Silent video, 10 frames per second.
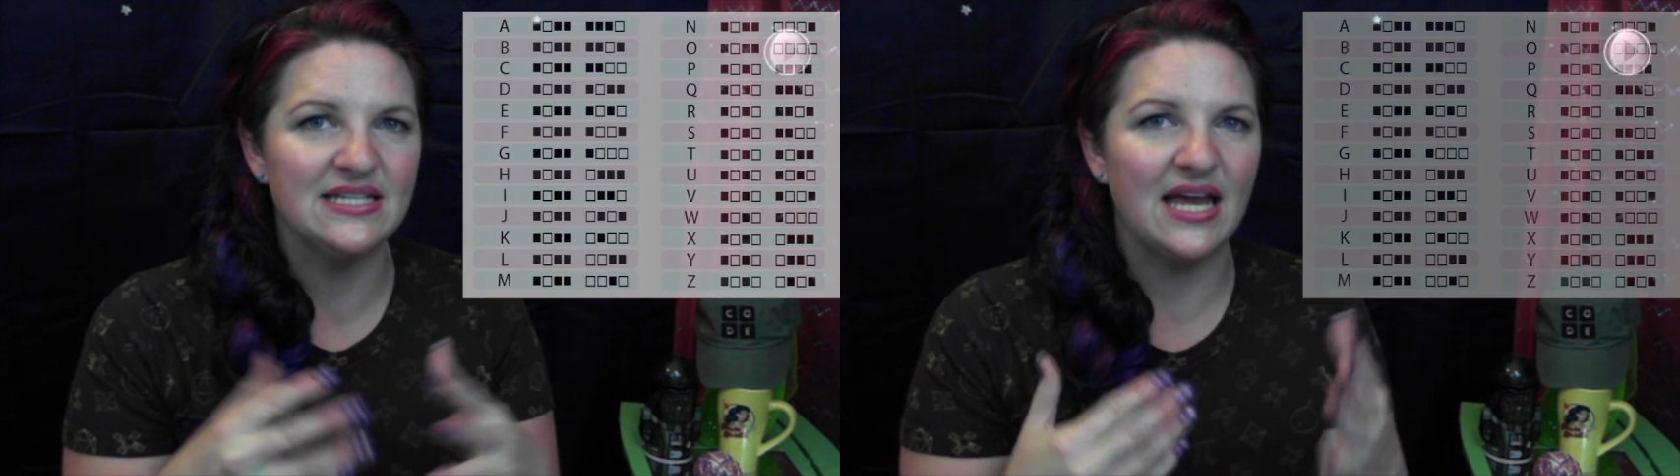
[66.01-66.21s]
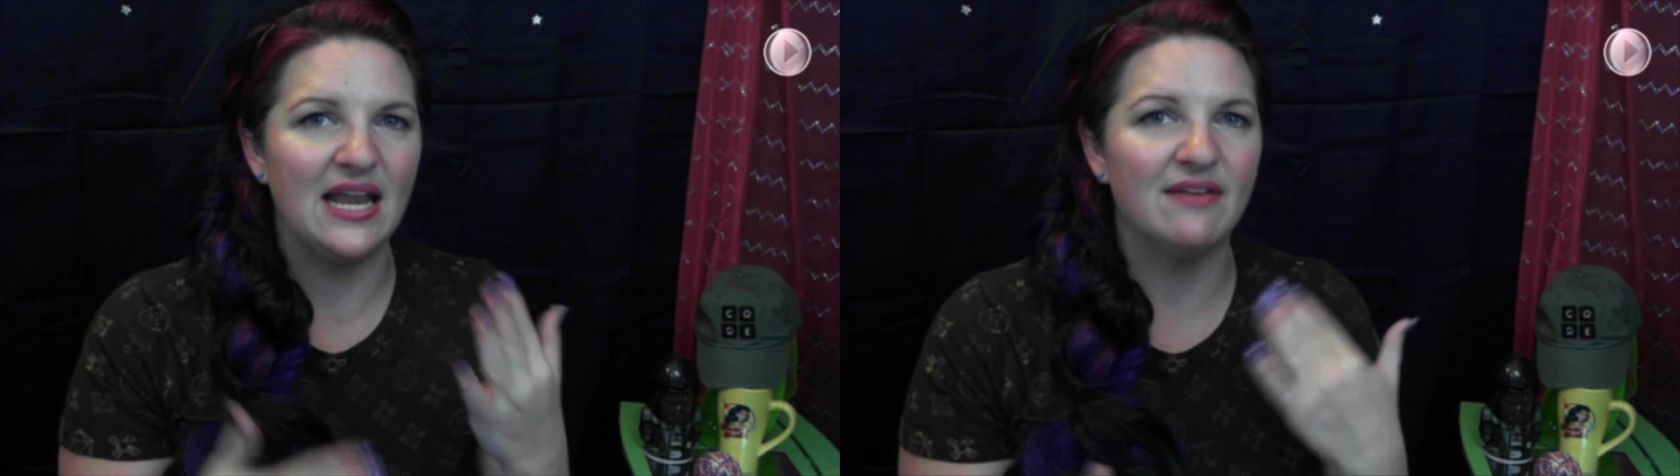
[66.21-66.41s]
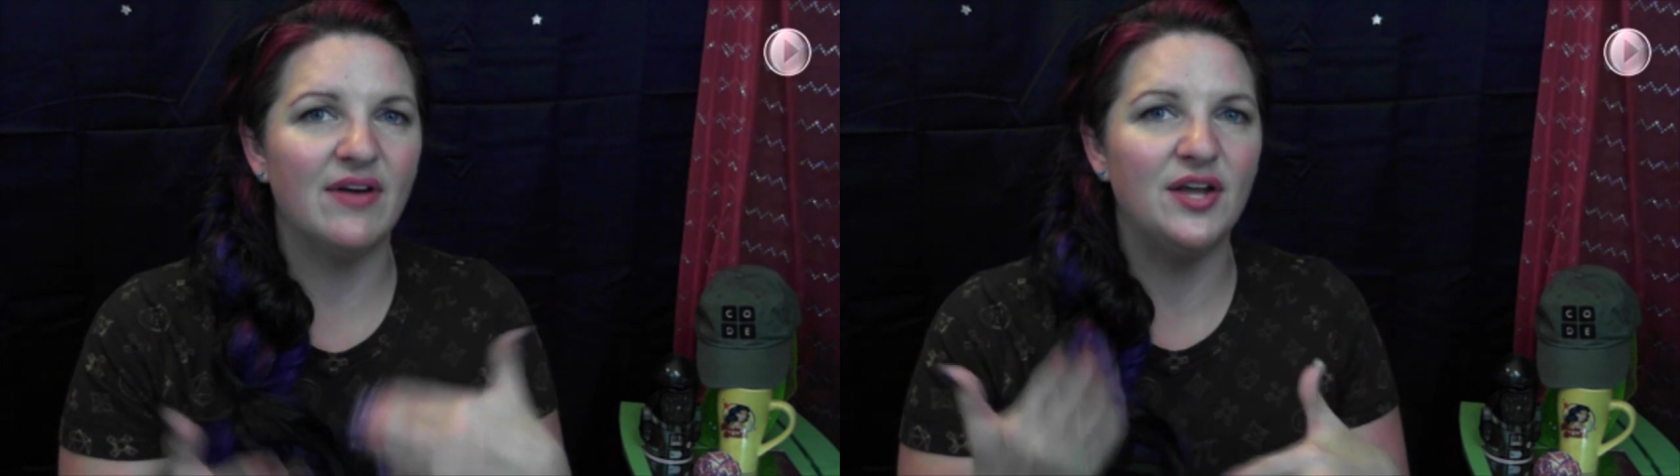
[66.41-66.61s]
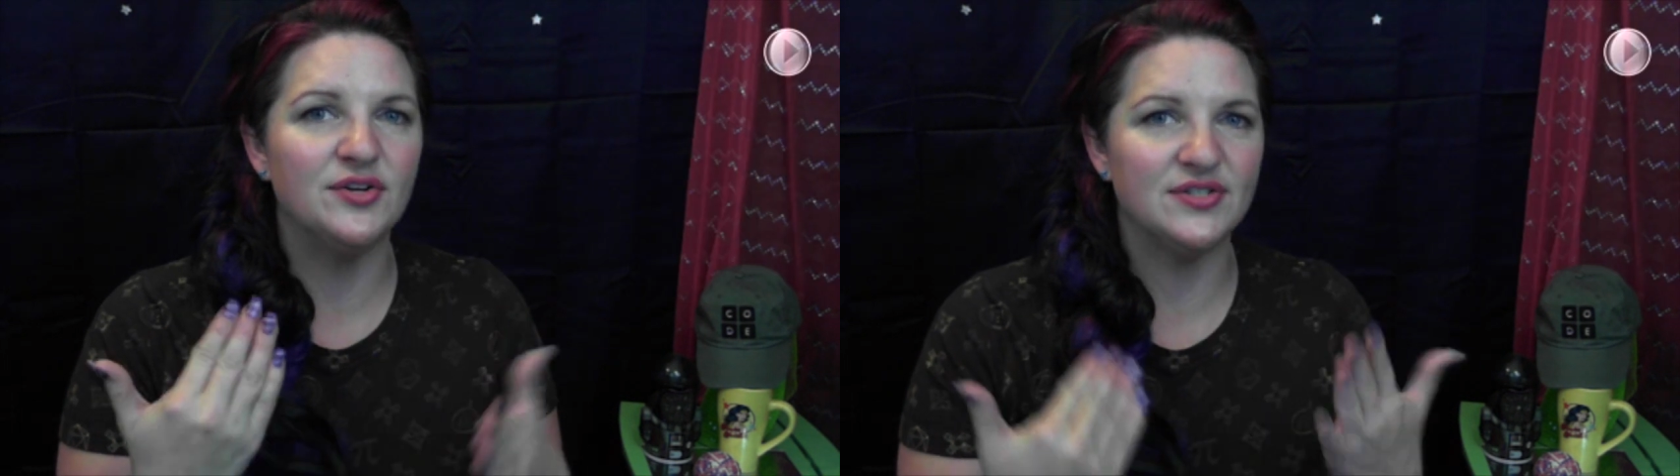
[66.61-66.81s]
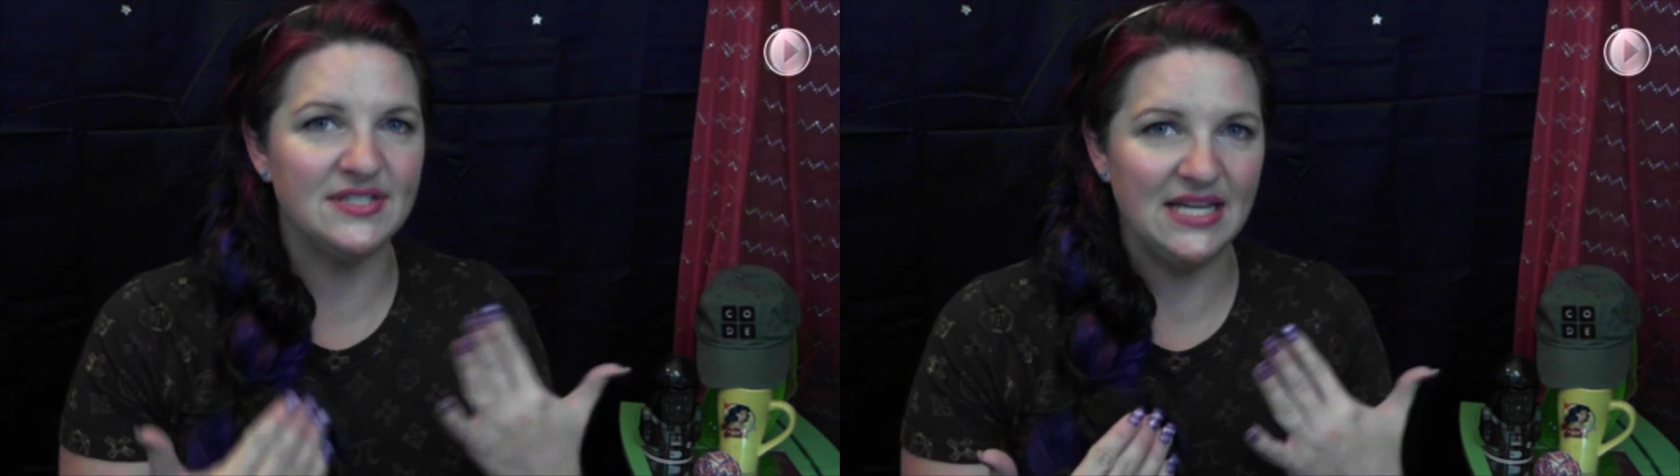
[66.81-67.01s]
to kind of
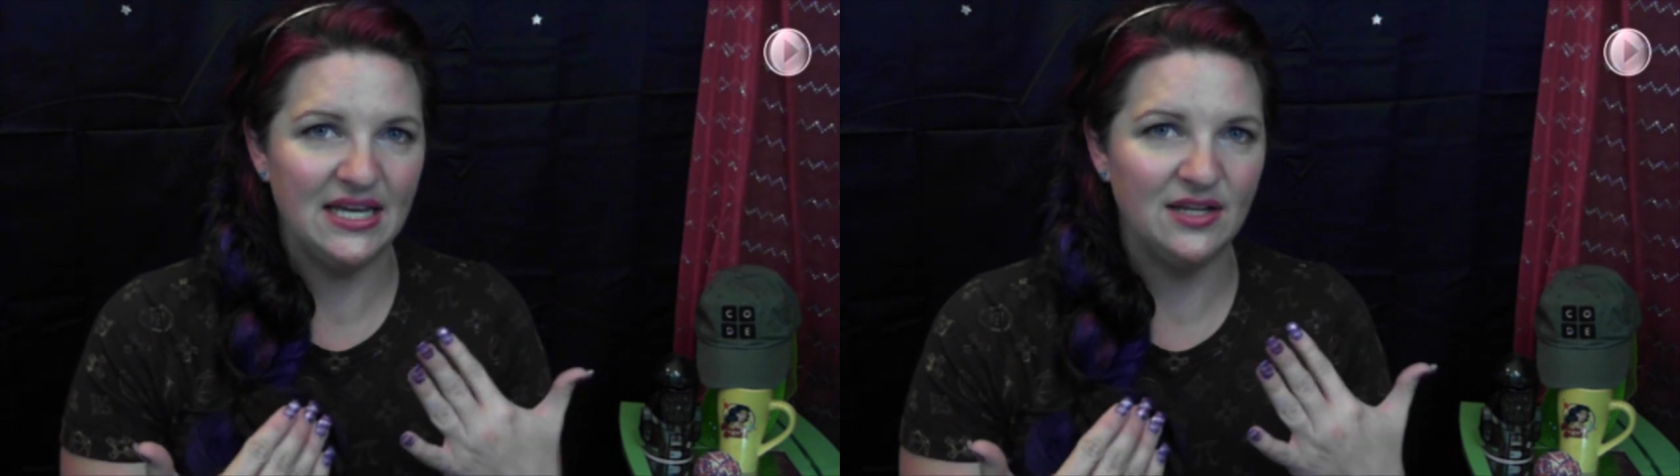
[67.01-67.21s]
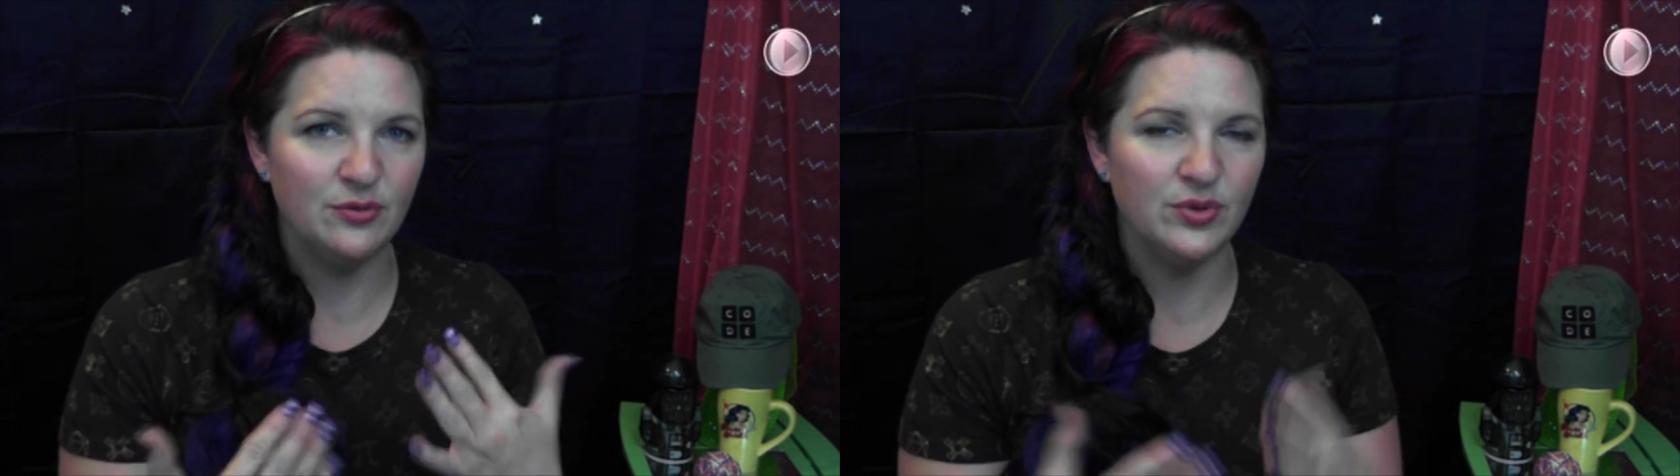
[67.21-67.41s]
understand.